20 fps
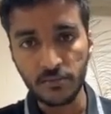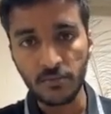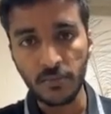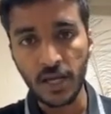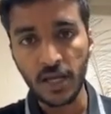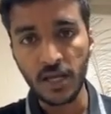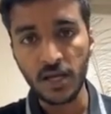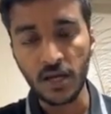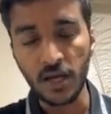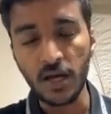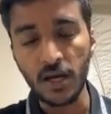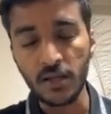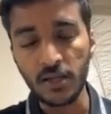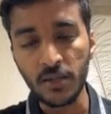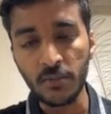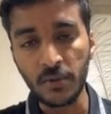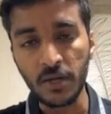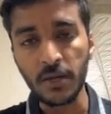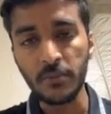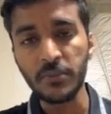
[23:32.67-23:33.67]

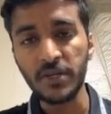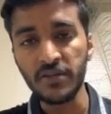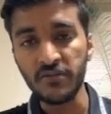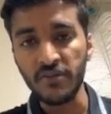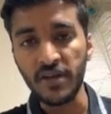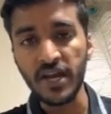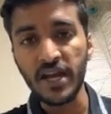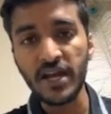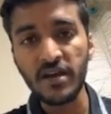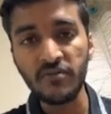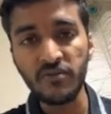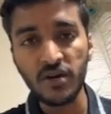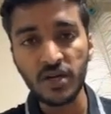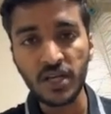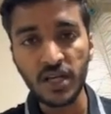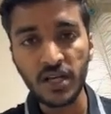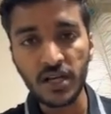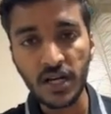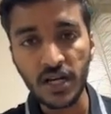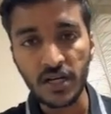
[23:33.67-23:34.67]
the company where I'm
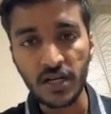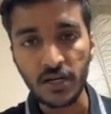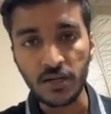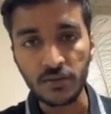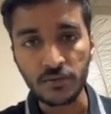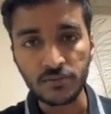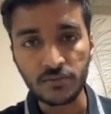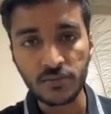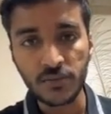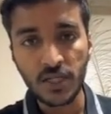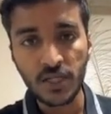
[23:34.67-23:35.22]
working right now,